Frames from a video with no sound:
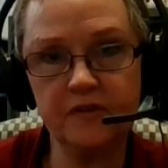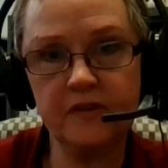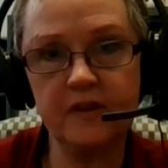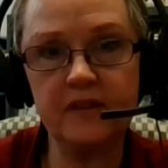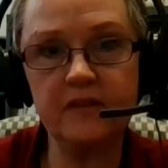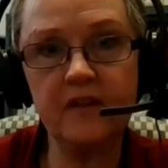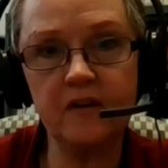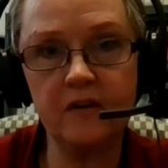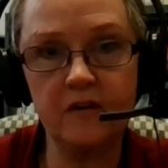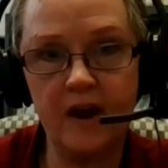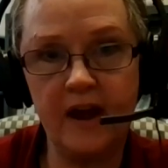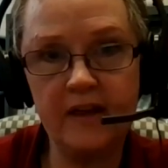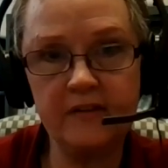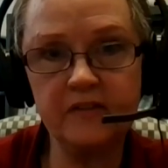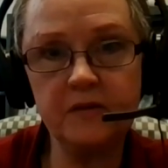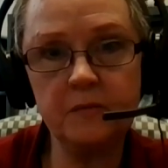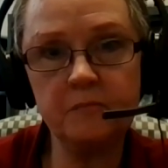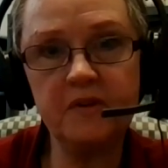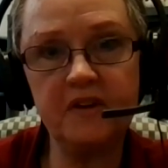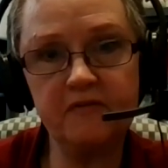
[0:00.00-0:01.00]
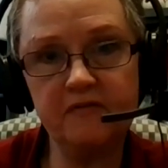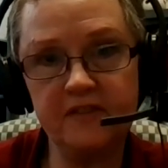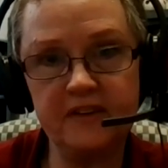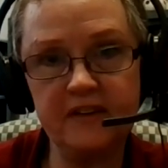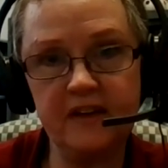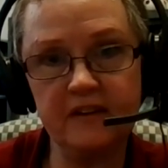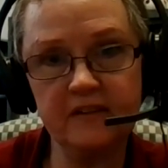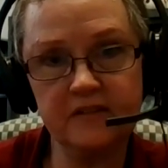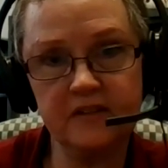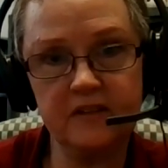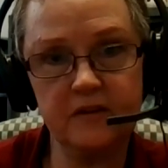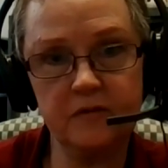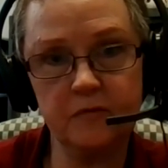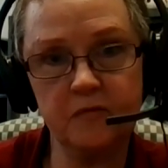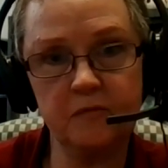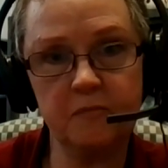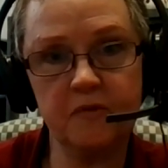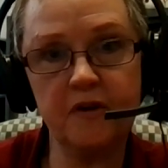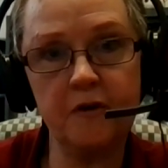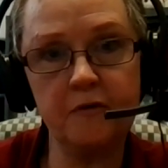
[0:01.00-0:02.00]
and there has to be fidelity to
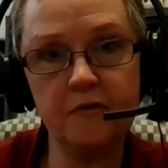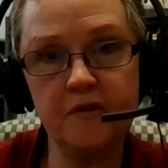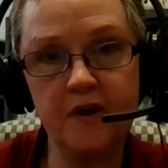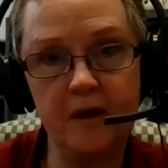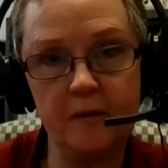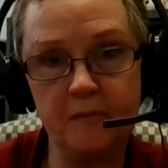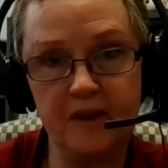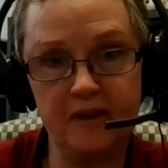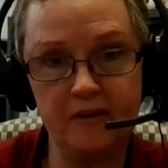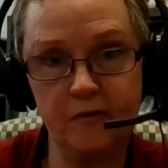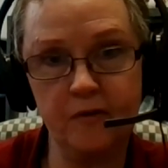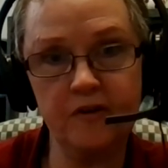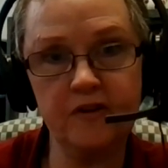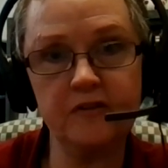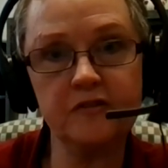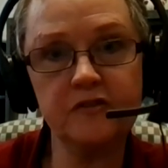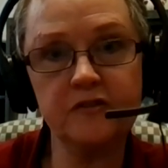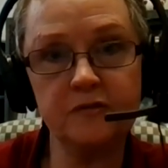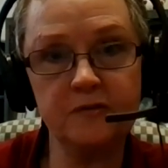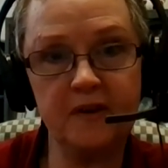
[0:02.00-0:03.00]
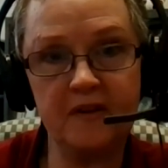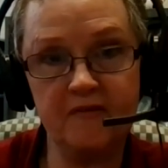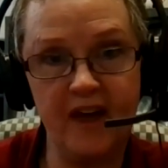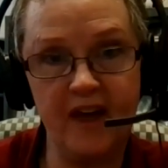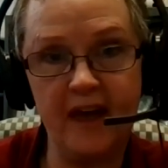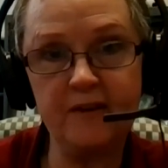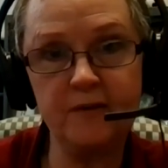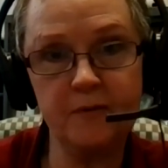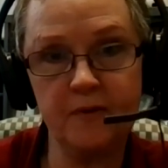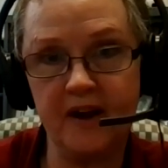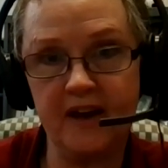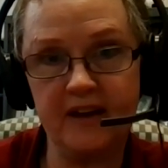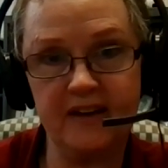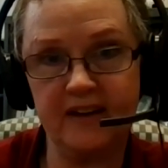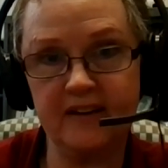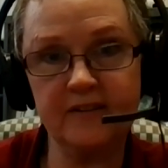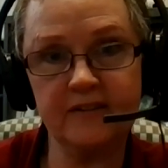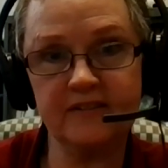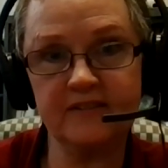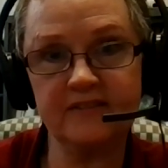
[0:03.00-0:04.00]
the program in order to evaluate
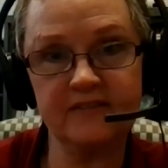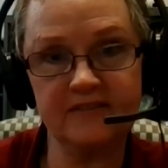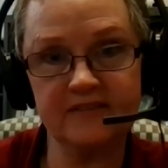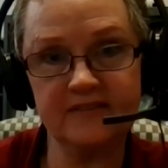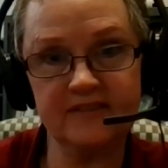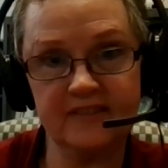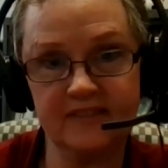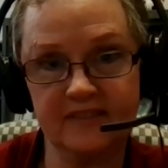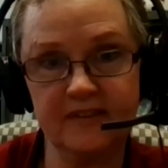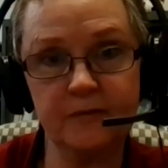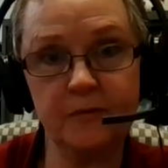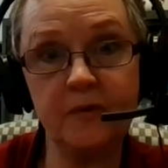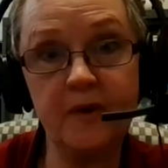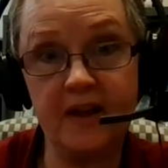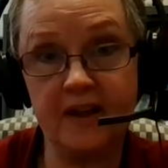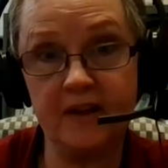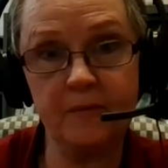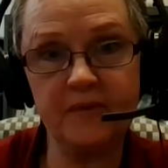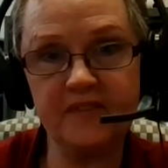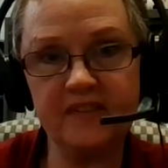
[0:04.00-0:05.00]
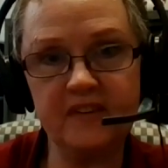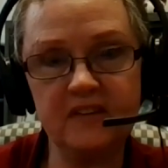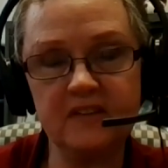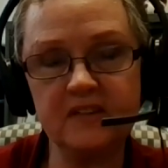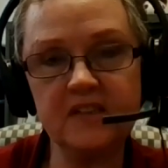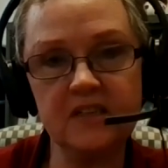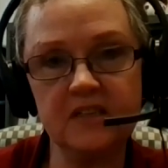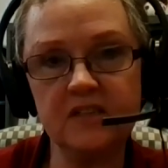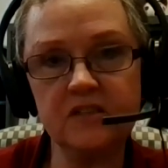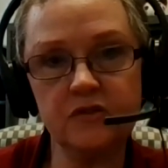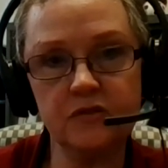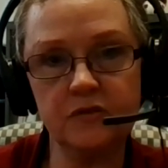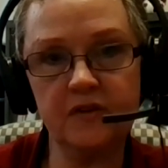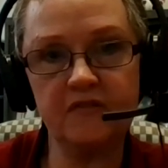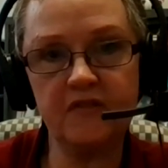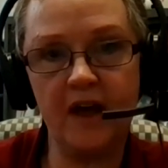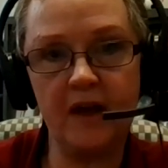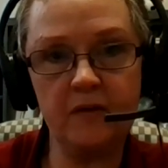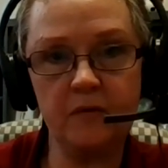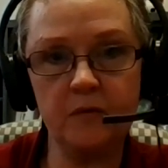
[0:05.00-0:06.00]
it the way it was intended to
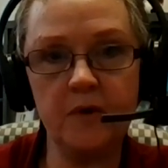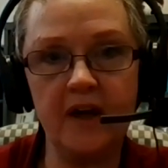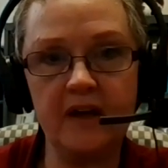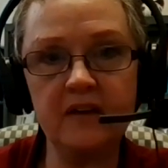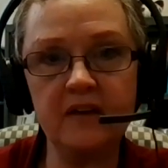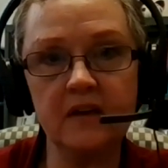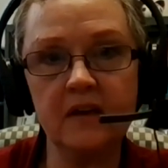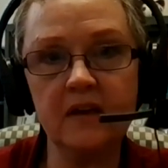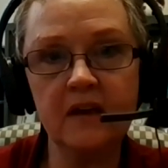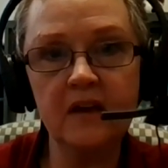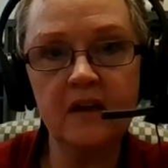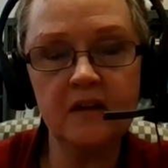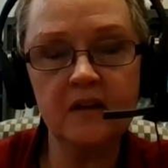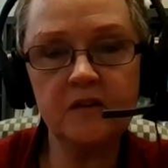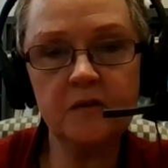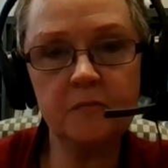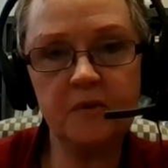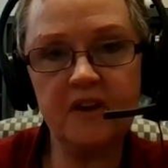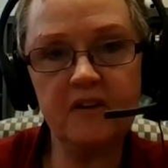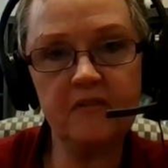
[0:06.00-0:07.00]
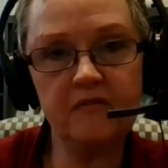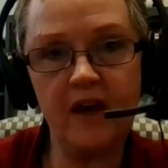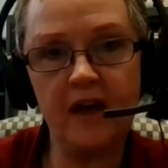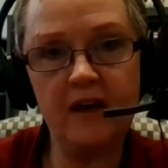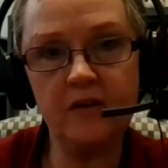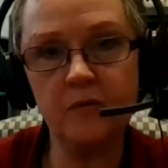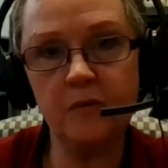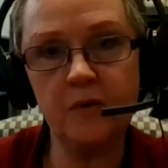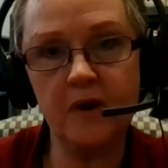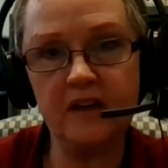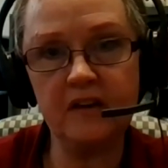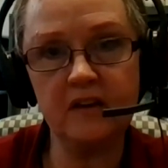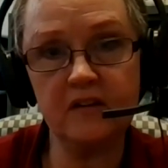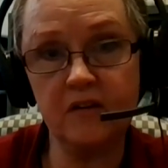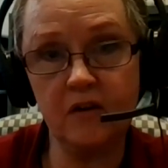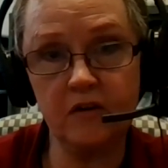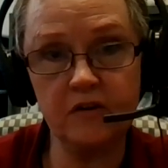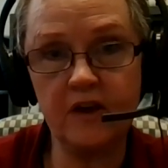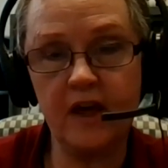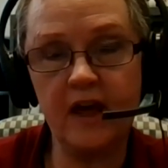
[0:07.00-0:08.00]
evaluate, to be evaluated
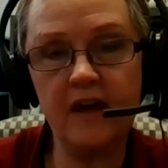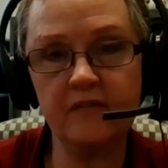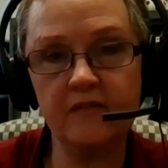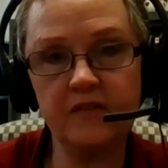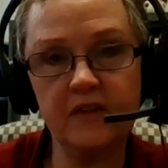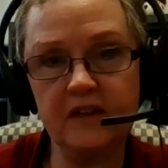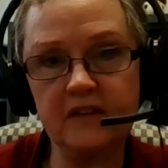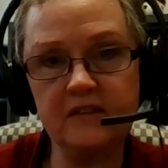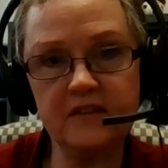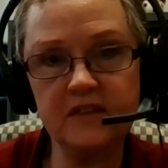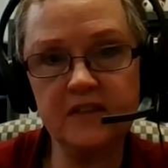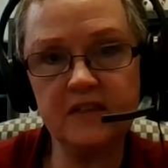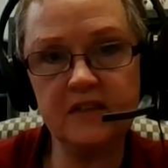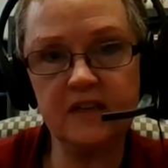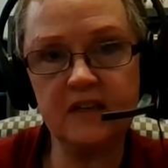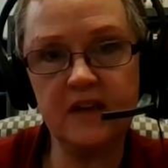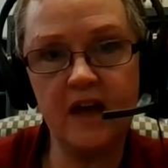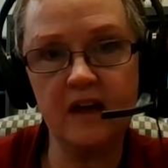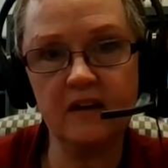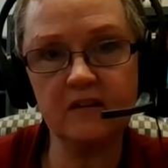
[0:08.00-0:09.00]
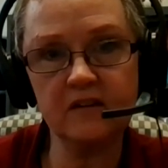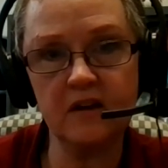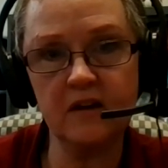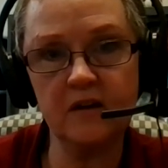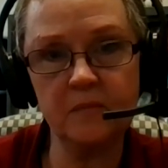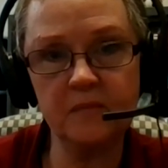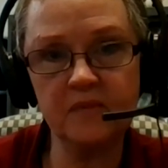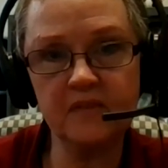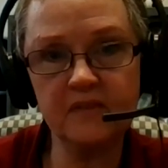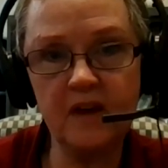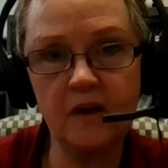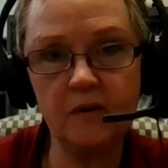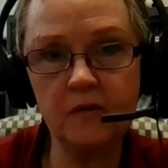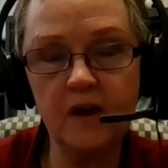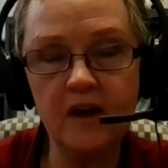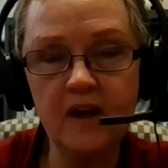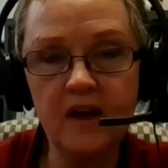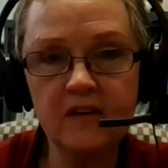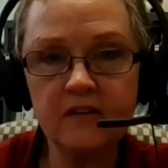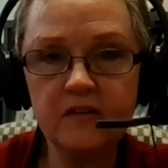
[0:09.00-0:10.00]
or to have the intended outcomes. So,
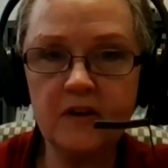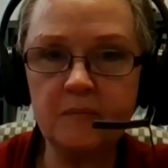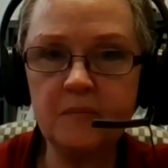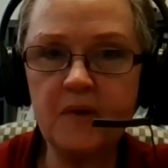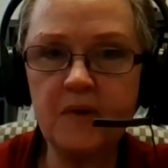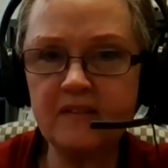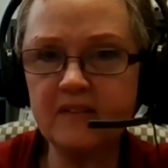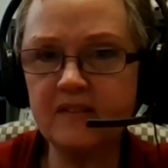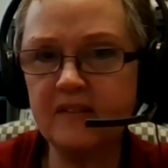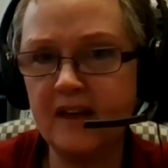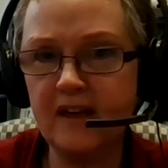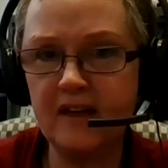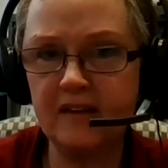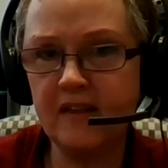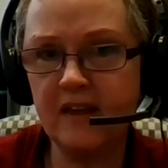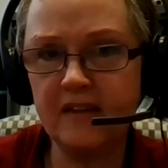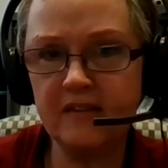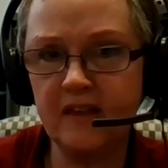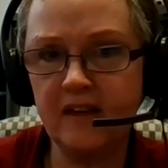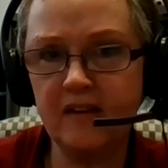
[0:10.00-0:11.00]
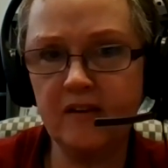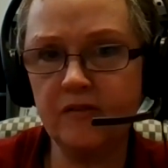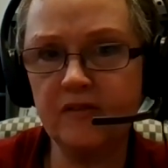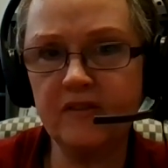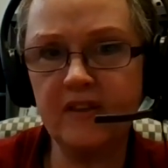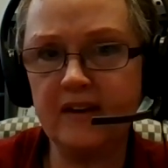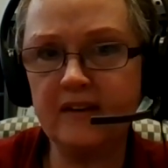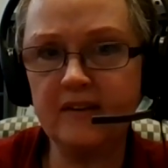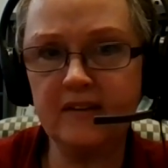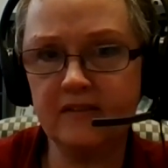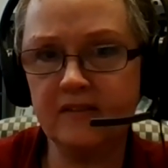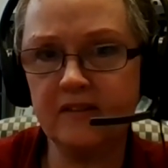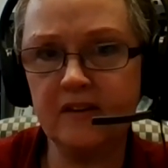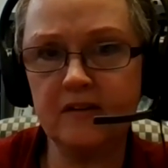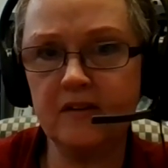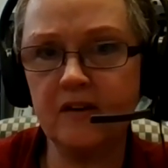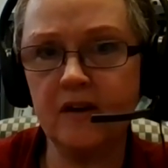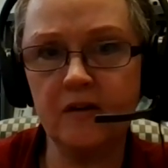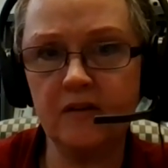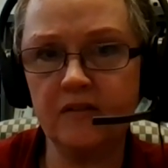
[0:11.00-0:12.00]
so I'm not saying that that, that it's a,
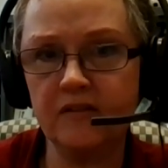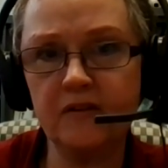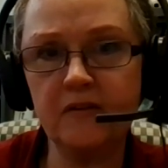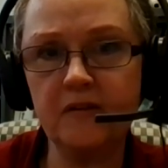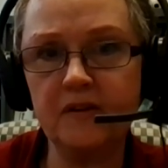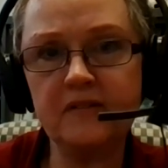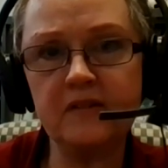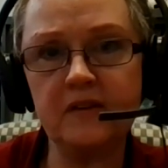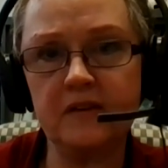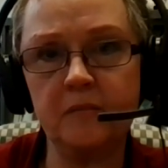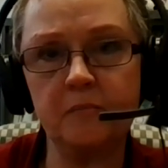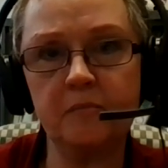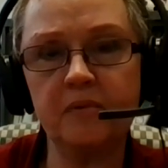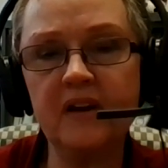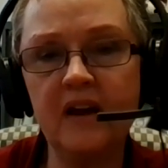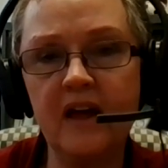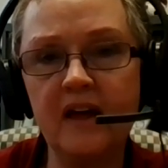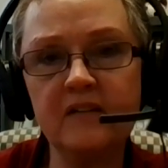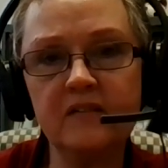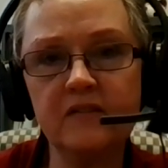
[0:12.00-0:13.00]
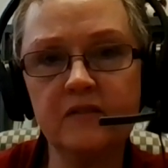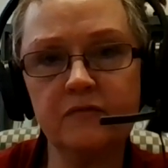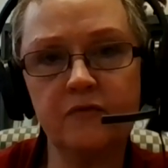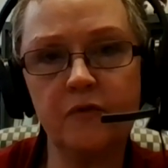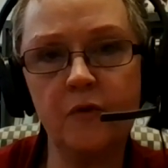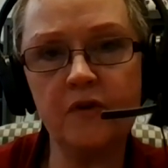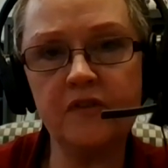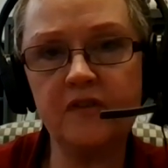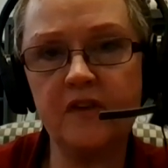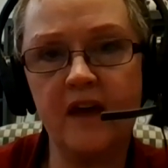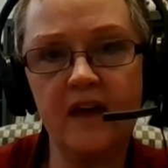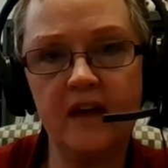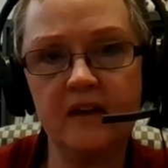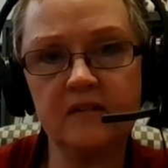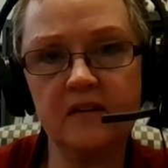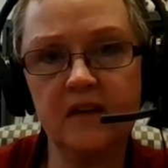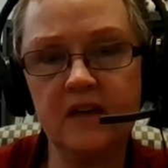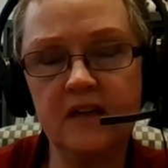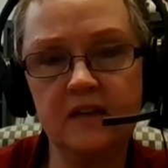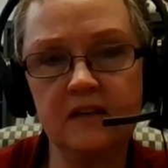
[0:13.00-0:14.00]
there isn't a place for that
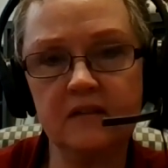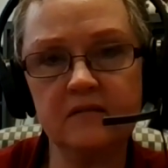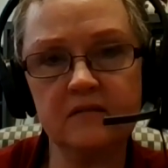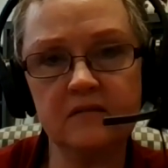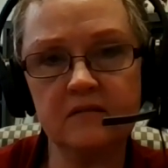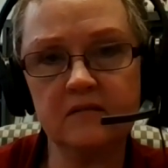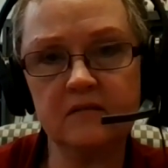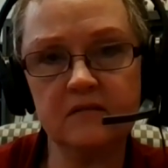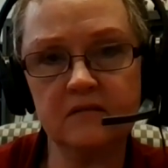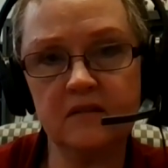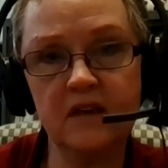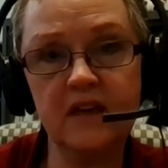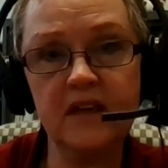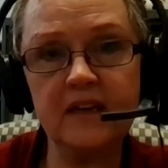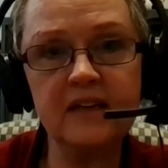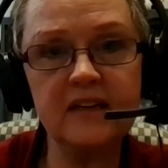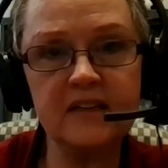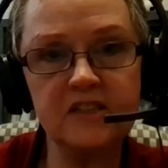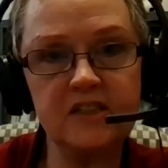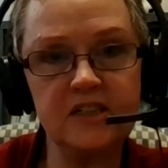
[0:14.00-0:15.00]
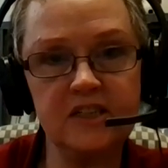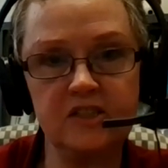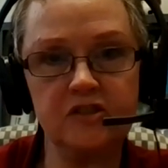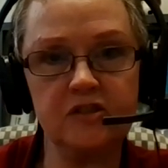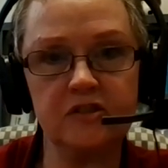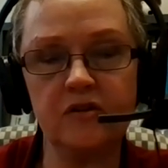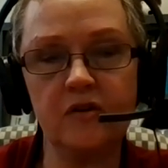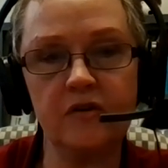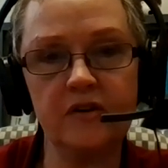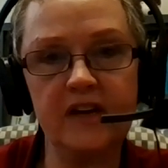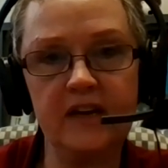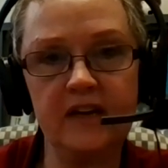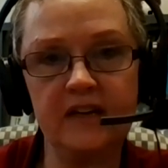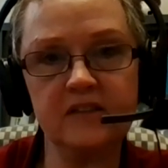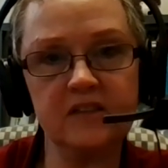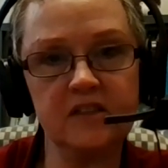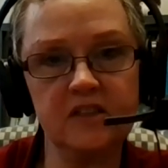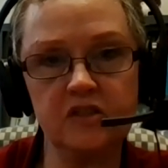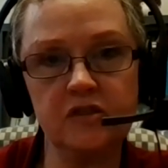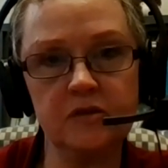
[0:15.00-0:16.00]
in, in extension or in
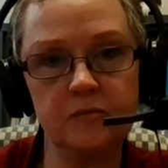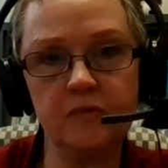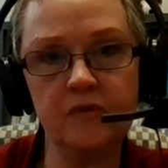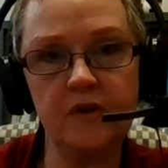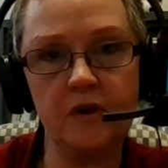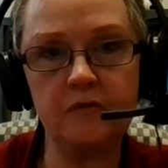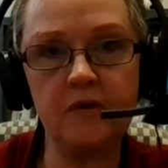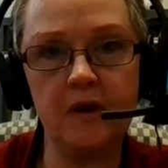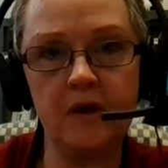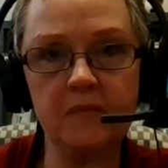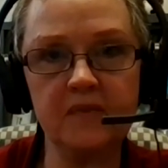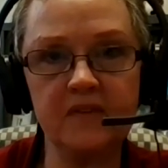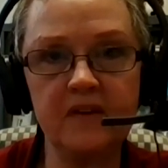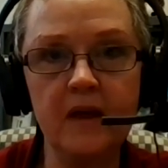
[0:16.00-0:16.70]
extension programs.